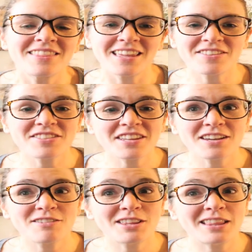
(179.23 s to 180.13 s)
The other
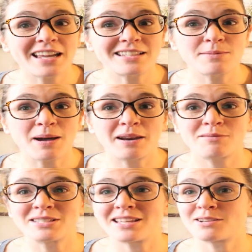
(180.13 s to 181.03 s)
thing I really liked about
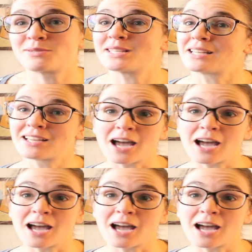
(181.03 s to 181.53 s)
it was that it was a